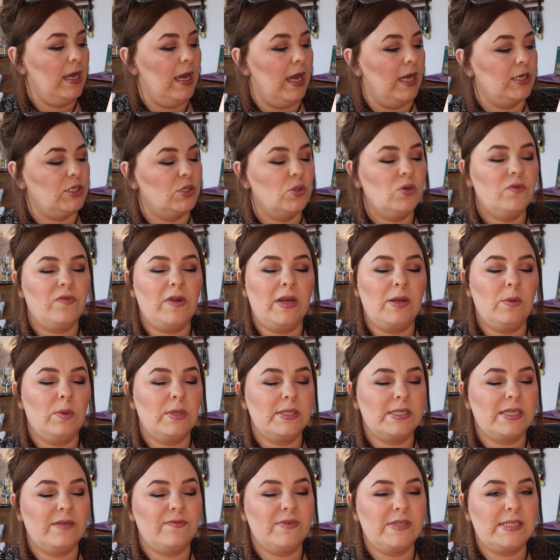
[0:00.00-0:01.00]
I don't know if
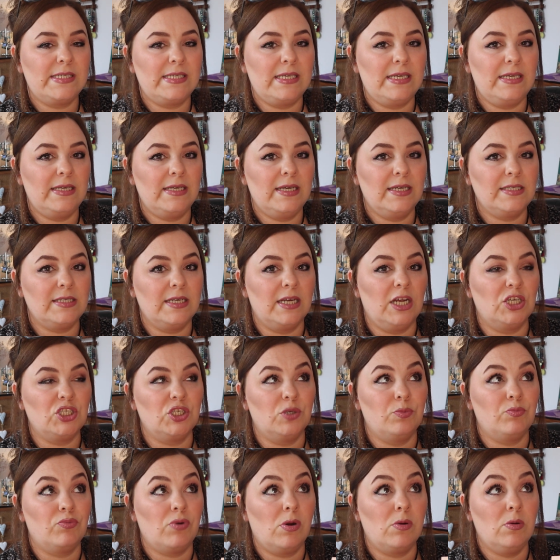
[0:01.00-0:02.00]
anyone's ever seen it, and I
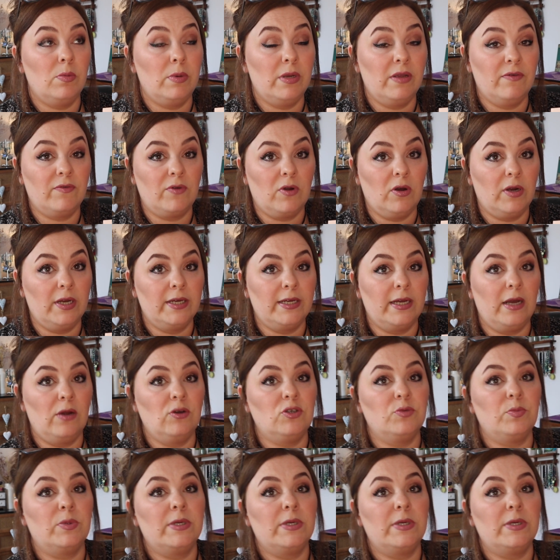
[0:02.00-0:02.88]
should probably have got it out,